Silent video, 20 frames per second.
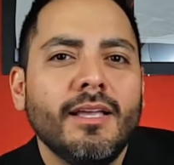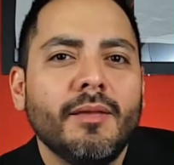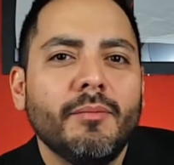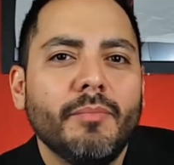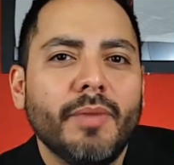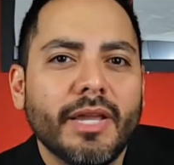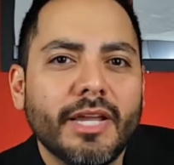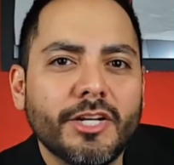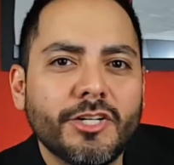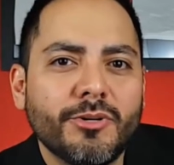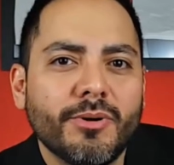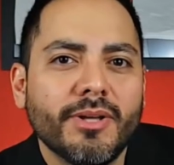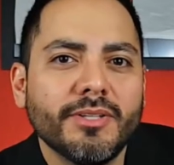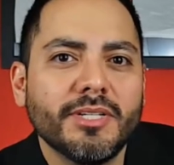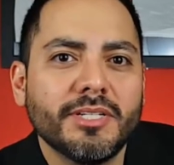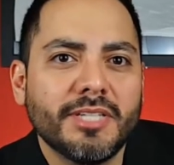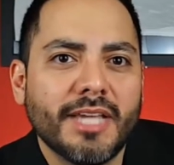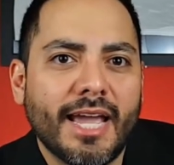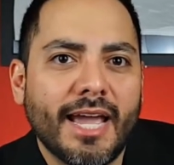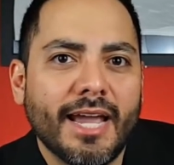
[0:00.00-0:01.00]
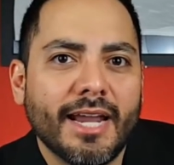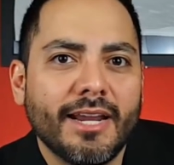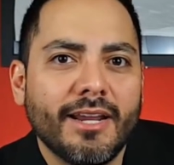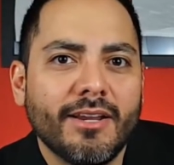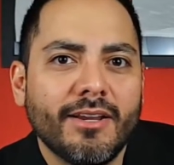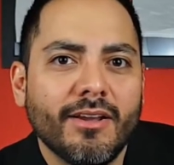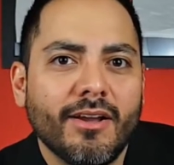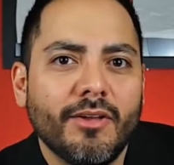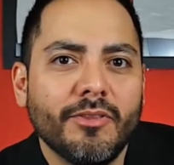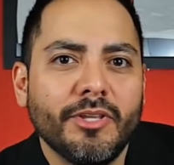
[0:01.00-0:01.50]
Megatron's attack
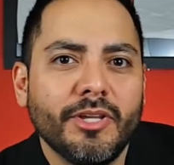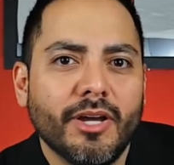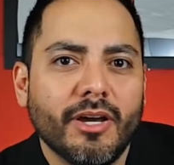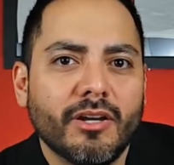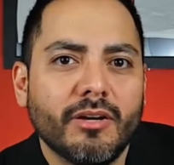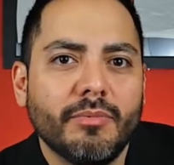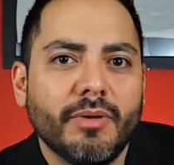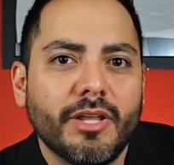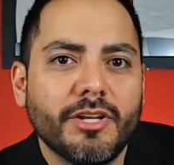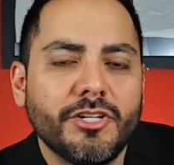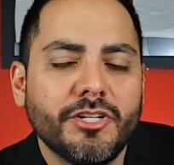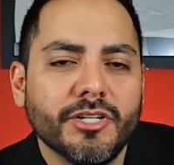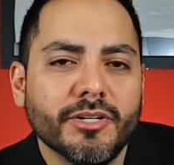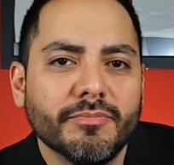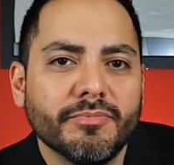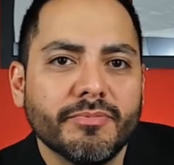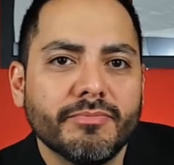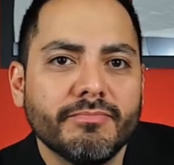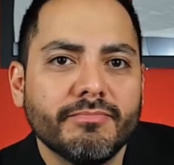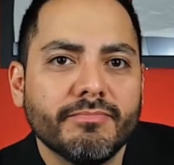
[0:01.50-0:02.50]
on the Autobot ship.